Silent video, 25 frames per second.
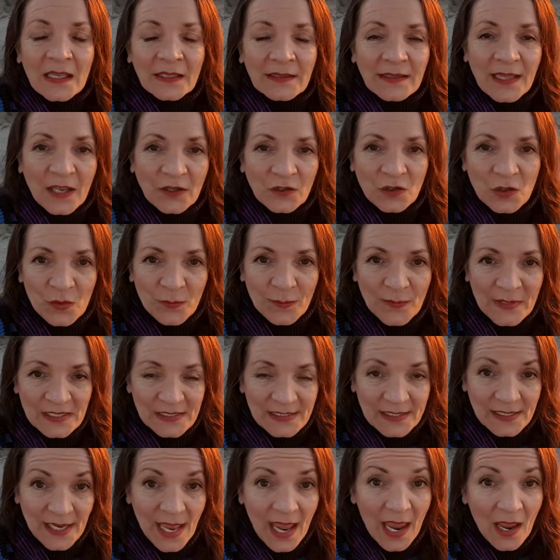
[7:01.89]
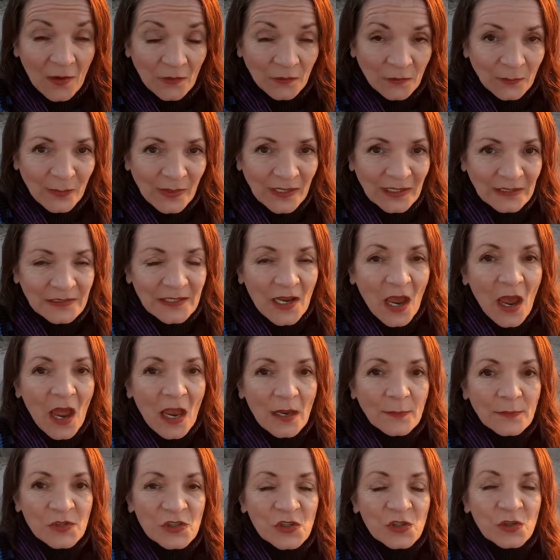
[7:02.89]
then you're missing out big
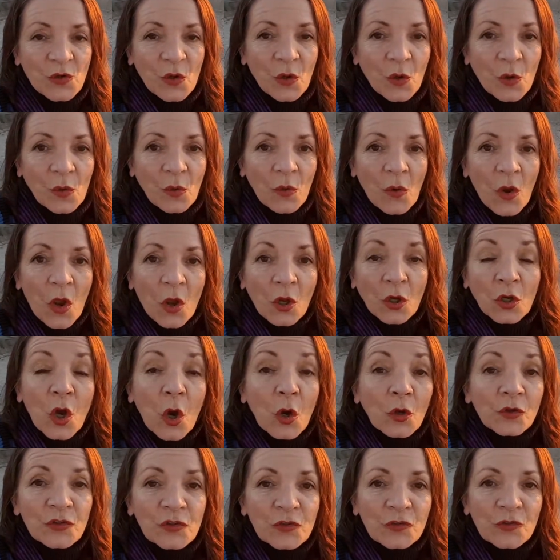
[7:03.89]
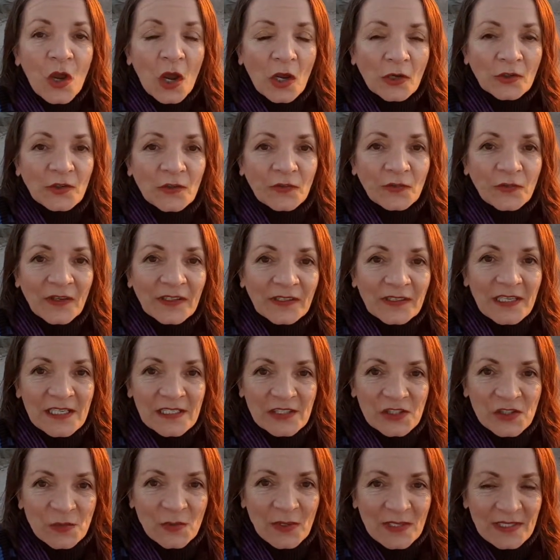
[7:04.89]
time. So go to
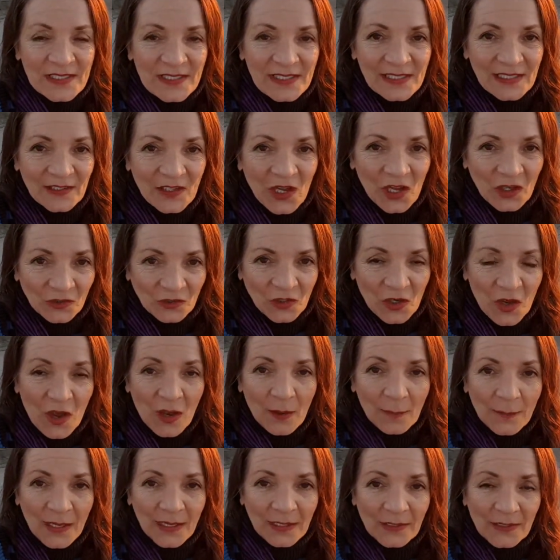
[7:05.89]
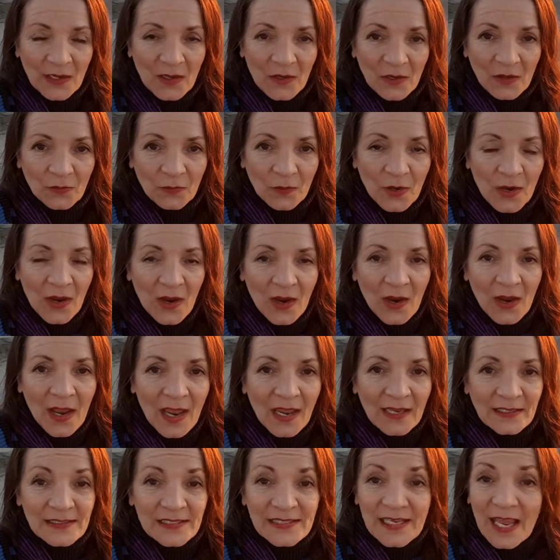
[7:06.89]
drfitnessusa.com and uh,
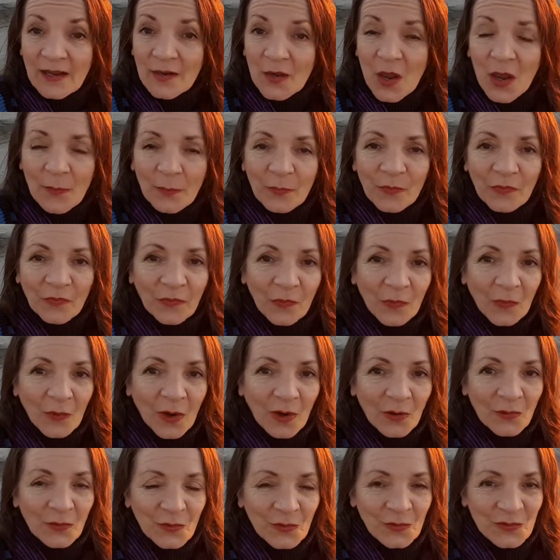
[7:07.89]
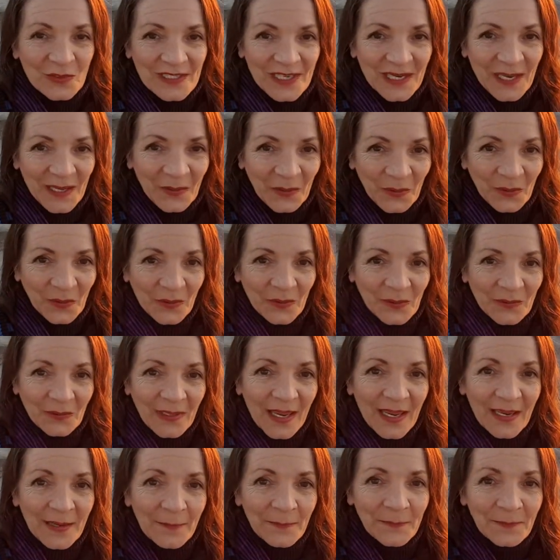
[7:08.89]
and sign up for our newsletter,
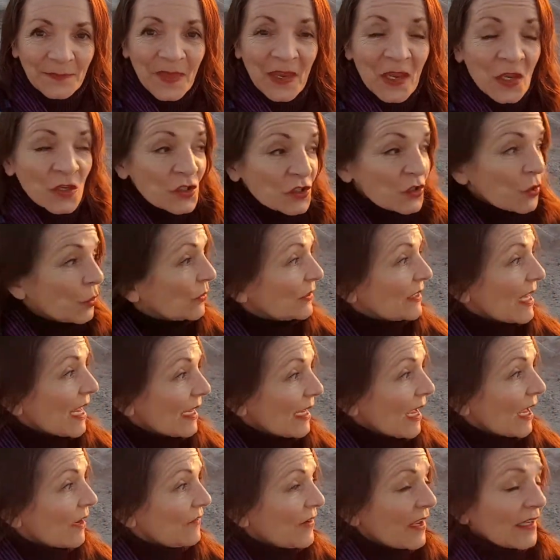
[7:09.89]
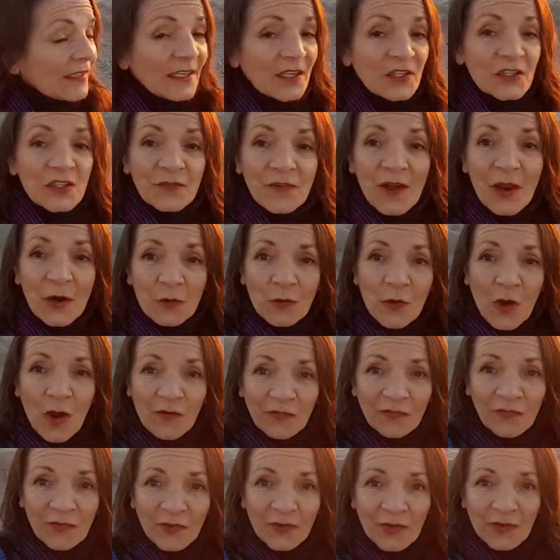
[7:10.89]
okay? So take advantage of our
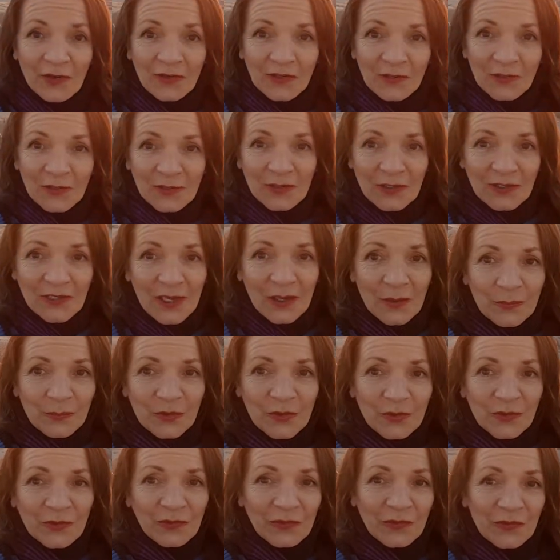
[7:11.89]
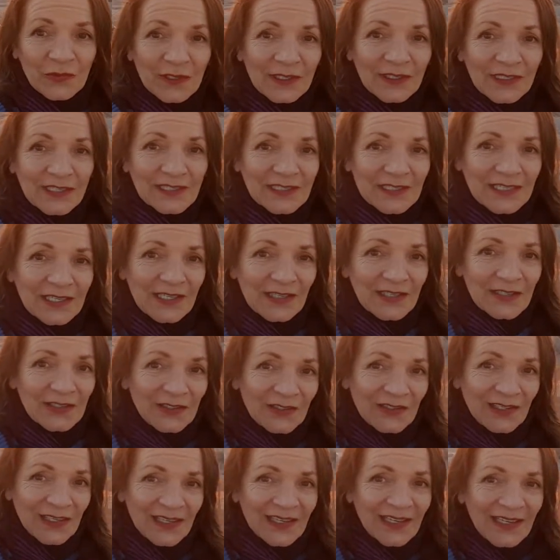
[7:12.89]
offer. Look how beautiful it is
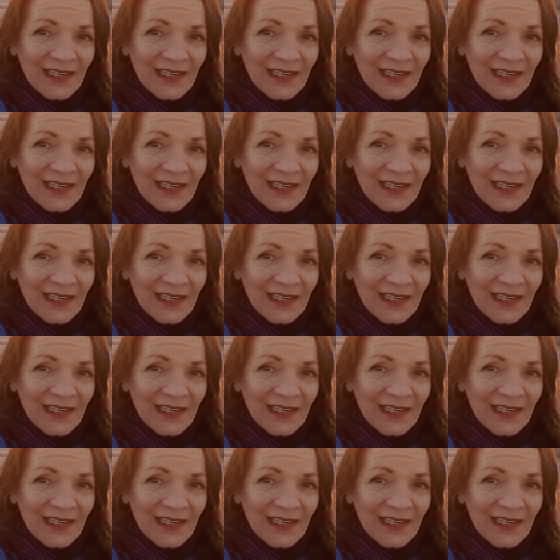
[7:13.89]
here.